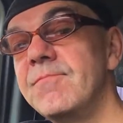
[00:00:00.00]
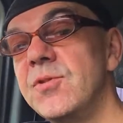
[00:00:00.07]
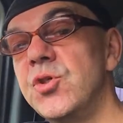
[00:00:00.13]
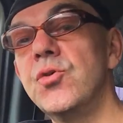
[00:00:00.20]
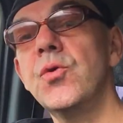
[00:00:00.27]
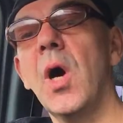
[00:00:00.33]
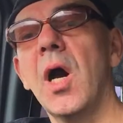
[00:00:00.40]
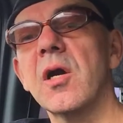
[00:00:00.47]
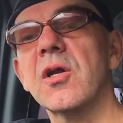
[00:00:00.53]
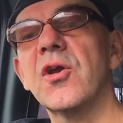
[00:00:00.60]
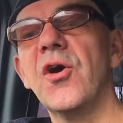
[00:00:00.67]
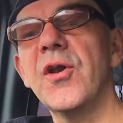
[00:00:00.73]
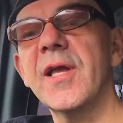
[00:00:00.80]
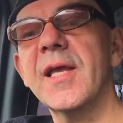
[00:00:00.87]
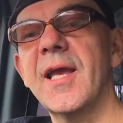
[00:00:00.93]
You are
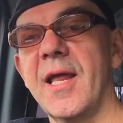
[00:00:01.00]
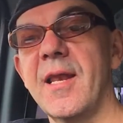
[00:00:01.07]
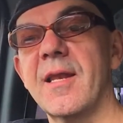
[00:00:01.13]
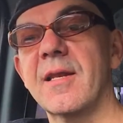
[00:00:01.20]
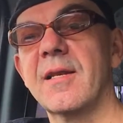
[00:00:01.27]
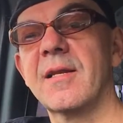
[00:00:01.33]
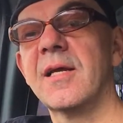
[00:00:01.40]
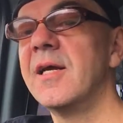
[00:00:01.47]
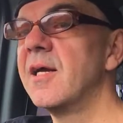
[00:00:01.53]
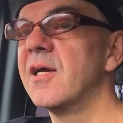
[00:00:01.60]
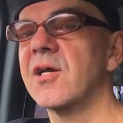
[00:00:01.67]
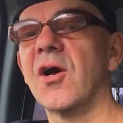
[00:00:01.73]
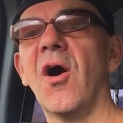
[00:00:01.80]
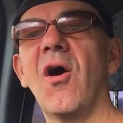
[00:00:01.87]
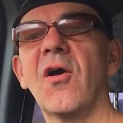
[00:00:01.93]
going to get it.
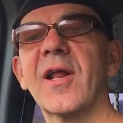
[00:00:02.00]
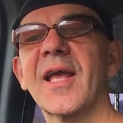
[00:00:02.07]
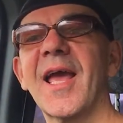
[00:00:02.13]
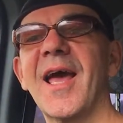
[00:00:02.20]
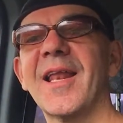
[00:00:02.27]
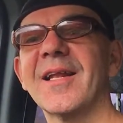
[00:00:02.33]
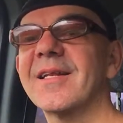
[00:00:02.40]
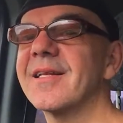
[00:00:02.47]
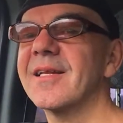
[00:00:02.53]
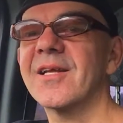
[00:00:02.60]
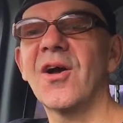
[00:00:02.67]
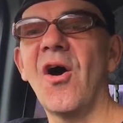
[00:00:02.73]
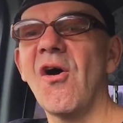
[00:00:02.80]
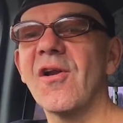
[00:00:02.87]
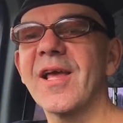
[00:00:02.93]
Gonna get it,
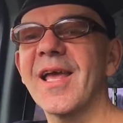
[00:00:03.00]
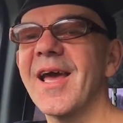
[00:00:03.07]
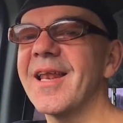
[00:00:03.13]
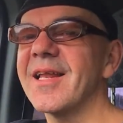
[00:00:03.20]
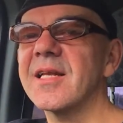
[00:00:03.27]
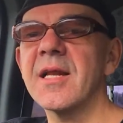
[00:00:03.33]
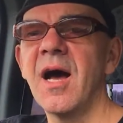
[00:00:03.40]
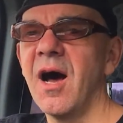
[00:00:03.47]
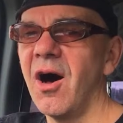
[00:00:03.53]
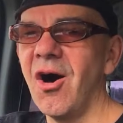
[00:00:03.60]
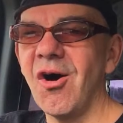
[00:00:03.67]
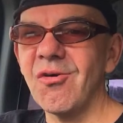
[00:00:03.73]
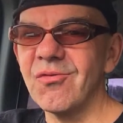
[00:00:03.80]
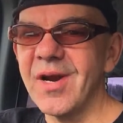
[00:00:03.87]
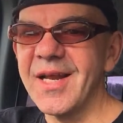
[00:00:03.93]
gonna get it,
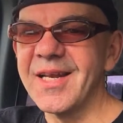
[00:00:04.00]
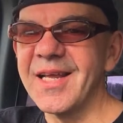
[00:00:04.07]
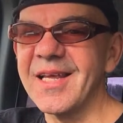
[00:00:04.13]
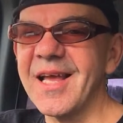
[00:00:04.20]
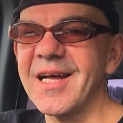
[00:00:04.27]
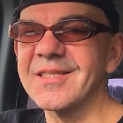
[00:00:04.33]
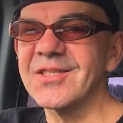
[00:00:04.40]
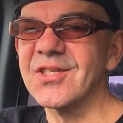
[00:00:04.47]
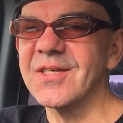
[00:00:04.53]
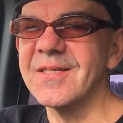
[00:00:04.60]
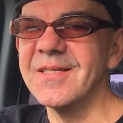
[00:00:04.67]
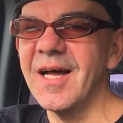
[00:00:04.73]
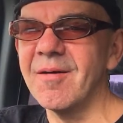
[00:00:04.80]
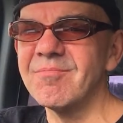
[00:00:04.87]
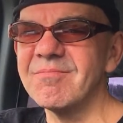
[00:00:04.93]
already got your
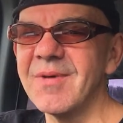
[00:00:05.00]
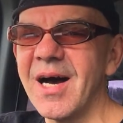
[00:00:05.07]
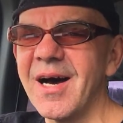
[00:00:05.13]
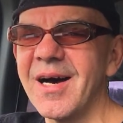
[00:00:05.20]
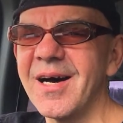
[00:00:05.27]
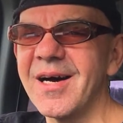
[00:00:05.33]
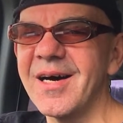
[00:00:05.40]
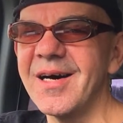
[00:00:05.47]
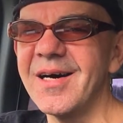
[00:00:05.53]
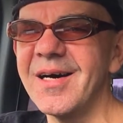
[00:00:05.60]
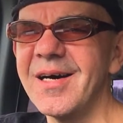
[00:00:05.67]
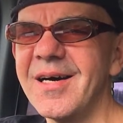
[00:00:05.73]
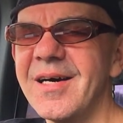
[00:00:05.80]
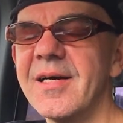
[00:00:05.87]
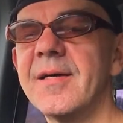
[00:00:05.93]

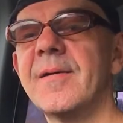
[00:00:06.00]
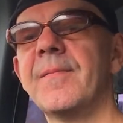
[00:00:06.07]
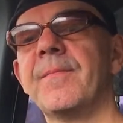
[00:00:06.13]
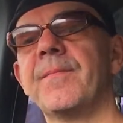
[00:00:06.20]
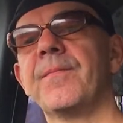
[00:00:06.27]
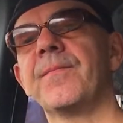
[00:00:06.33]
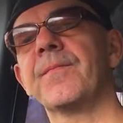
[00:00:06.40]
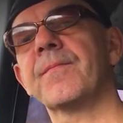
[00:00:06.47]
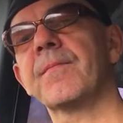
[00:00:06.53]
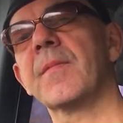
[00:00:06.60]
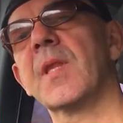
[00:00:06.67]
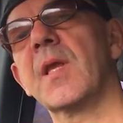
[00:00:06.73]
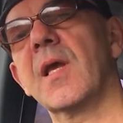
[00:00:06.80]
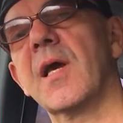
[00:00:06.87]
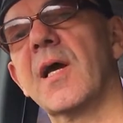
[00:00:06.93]
number.
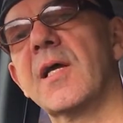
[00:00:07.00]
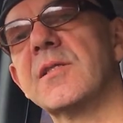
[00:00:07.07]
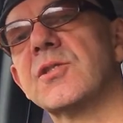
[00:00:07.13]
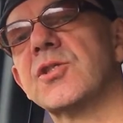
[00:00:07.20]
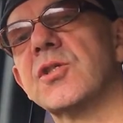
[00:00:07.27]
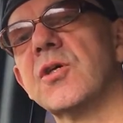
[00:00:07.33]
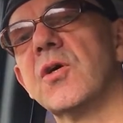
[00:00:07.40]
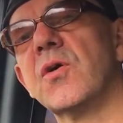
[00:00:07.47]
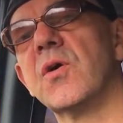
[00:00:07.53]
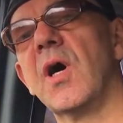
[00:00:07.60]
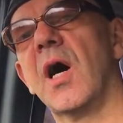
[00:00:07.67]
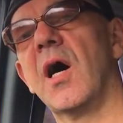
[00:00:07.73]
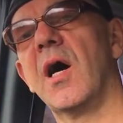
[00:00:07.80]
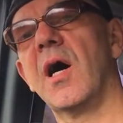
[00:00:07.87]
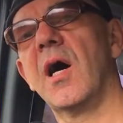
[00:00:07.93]
And so
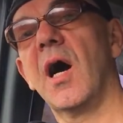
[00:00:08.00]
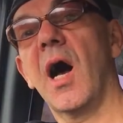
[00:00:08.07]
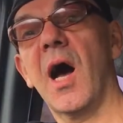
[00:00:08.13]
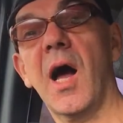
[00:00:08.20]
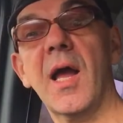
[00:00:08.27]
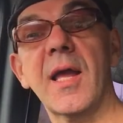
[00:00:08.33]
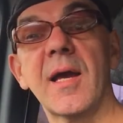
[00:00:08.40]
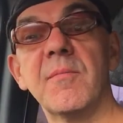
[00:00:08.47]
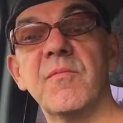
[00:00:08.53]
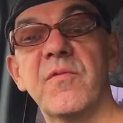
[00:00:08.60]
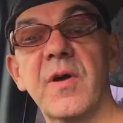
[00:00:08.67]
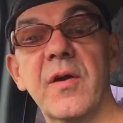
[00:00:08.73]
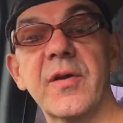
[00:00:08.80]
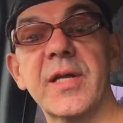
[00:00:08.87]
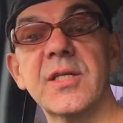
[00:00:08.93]
I am
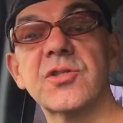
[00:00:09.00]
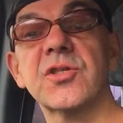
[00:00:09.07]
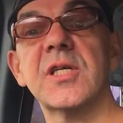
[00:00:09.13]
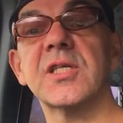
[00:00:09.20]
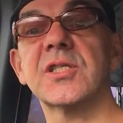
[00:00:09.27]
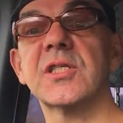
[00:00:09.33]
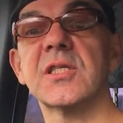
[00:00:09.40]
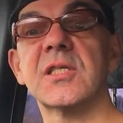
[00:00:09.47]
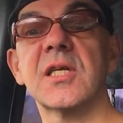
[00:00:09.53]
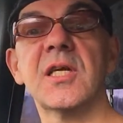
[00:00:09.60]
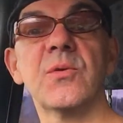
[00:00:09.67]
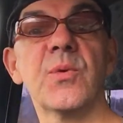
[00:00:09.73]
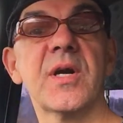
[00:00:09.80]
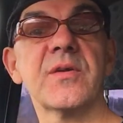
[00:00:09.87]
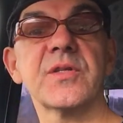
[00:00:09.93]
very interested
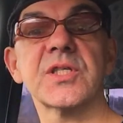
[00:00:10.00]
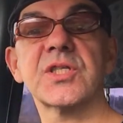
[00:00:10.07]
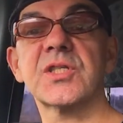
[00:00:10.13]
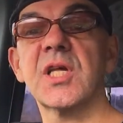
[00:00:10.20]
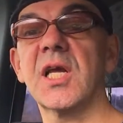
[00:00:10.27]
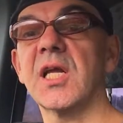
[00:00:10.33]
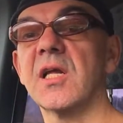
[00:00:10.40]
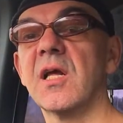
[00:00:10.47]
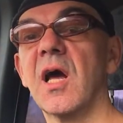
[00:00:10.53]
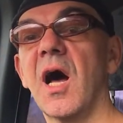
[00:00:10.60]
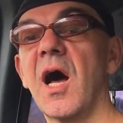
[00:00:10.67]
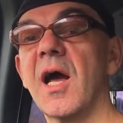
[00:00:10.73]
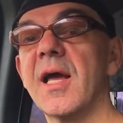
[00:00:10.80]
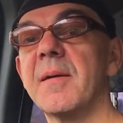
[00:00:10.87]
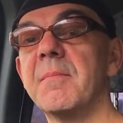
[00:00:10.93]
in where this thing
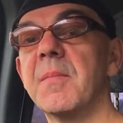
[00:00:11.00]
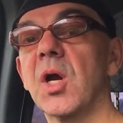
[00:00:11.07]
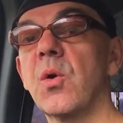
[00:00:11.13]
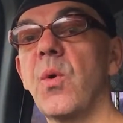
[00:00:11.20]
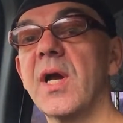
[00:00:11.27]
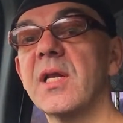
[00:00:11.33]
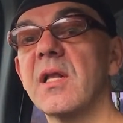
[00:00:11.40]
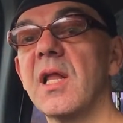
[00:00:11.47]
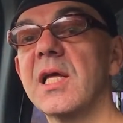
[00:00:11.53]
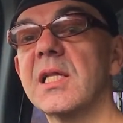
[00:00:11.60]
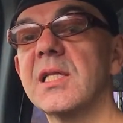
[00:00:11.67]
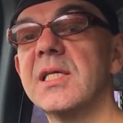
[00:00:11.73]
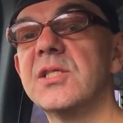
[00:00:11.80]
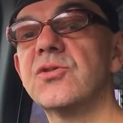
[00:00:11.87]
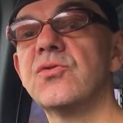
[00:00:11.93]
I am quite
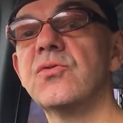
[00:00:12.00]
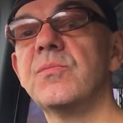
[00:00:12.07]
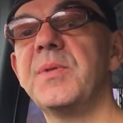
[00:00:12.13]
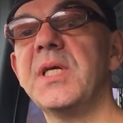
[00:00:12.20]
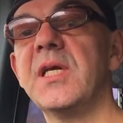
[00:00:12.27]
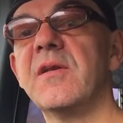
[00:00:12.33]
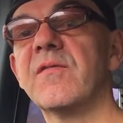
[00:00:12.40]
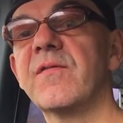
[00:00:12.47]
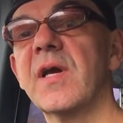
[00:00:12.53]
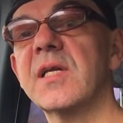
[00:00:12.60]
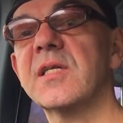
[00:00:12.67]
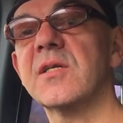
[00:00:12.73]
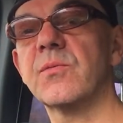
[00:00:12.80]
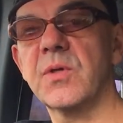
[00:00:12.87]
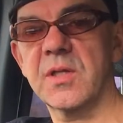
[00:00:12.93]
likely to be
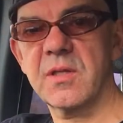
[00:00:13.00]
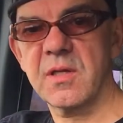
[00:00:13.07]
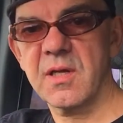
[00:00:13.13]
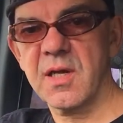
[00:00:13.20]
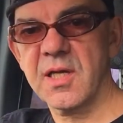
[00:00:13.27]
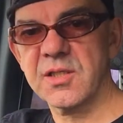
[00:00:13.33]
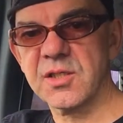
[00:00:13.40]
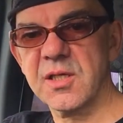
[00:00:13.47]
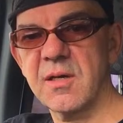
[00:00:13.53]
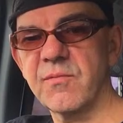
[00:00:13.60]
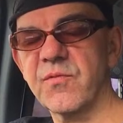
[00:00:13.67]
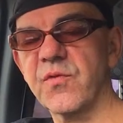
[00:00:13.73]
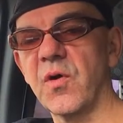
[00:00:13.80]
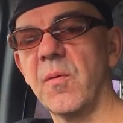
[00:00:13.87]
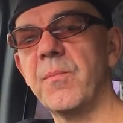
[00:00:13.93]
infected with has
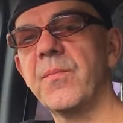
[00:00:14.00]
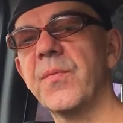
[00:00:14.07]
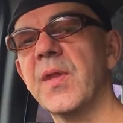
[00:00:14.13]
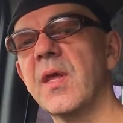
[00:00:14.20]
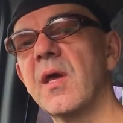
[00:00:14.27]
come from